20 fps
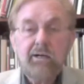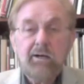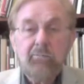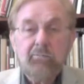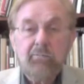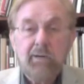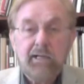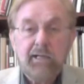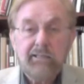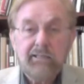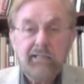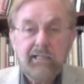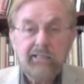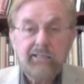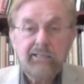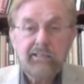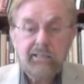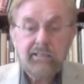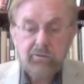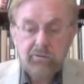By
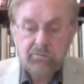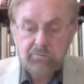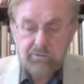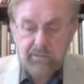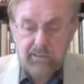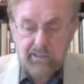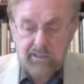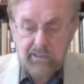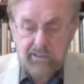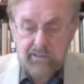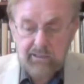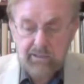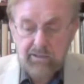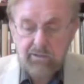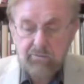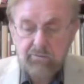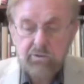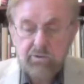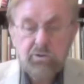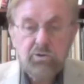1909,
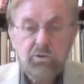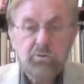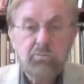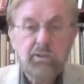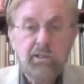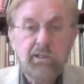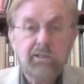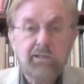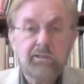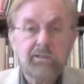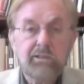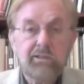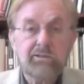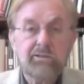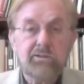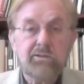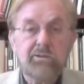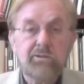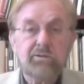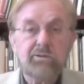there were two medical
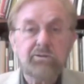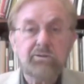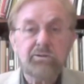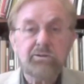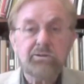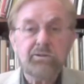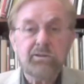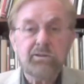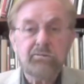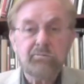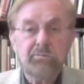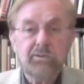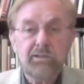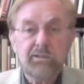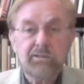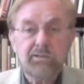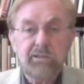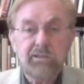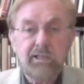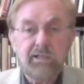institutions that had been
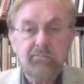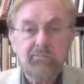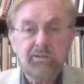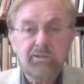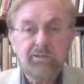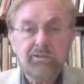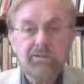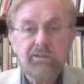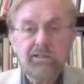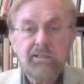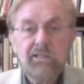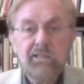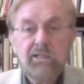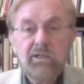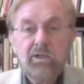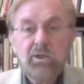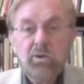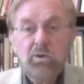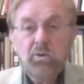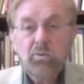established
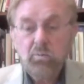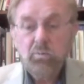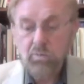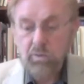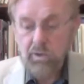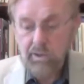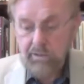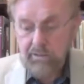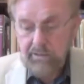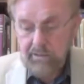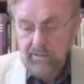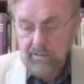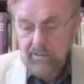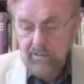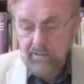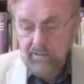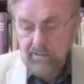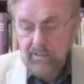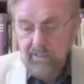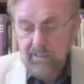one
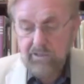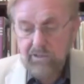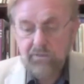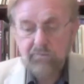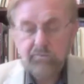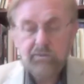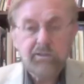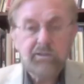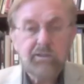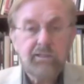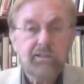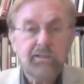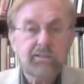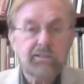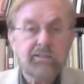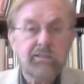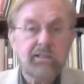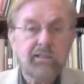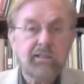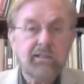in Nashville,
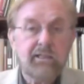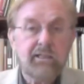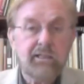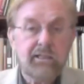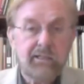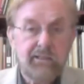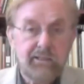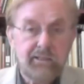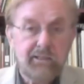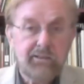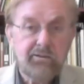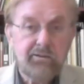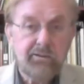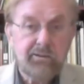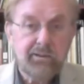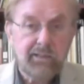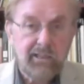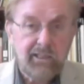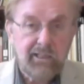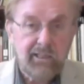Tennessee, and another in
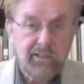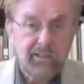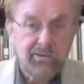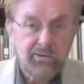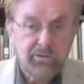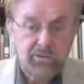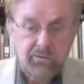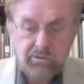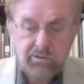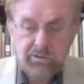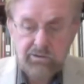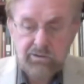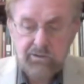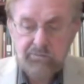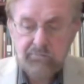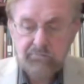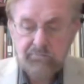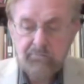Atlanta, Georgia.